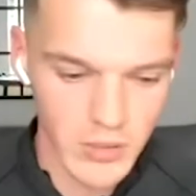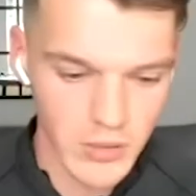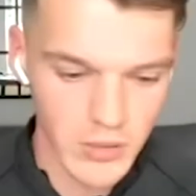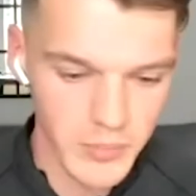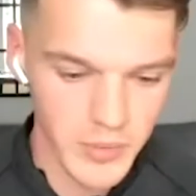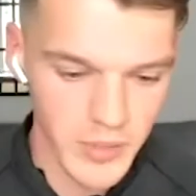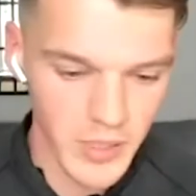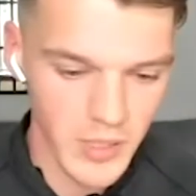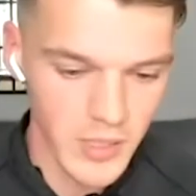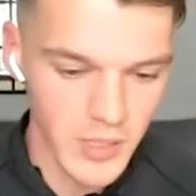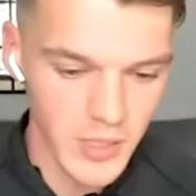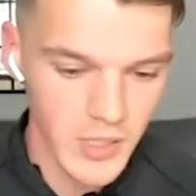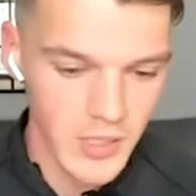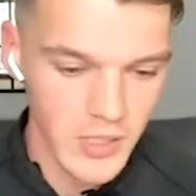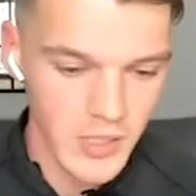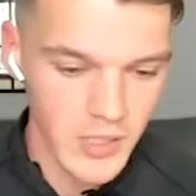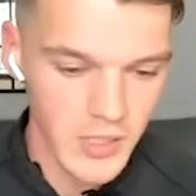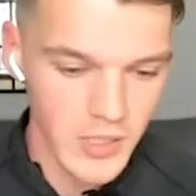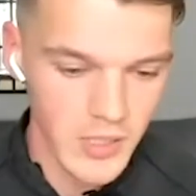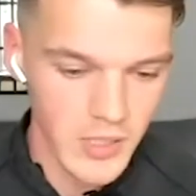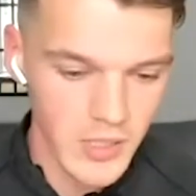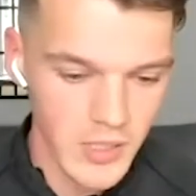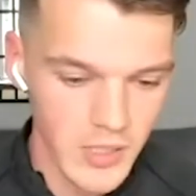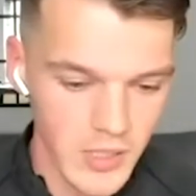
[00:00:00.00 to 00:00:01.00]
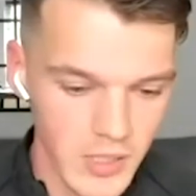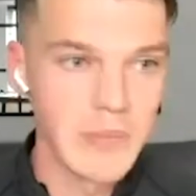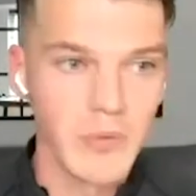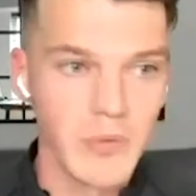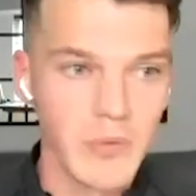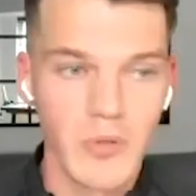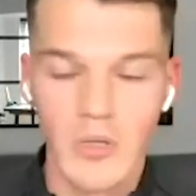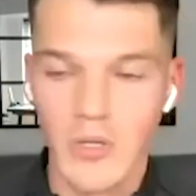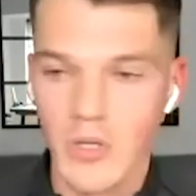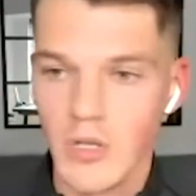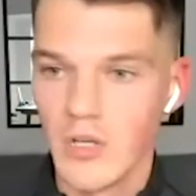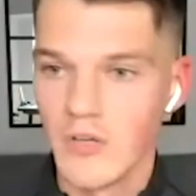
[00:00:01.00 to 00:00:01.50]
but some people
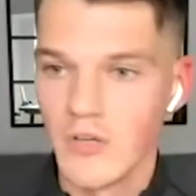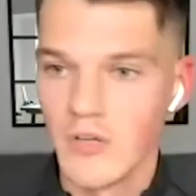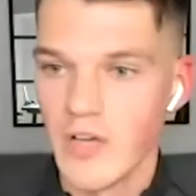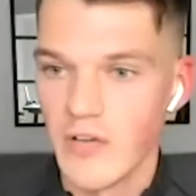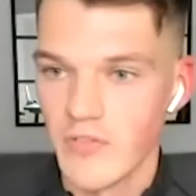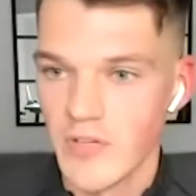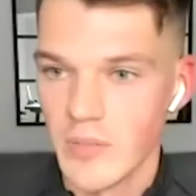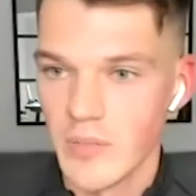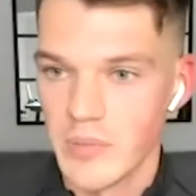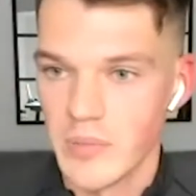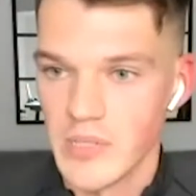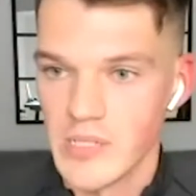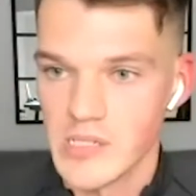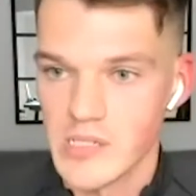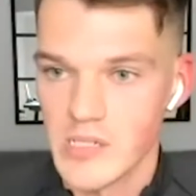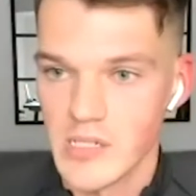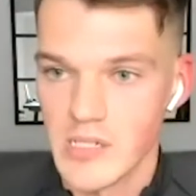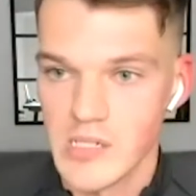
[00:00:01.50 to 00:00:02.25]
love having a business,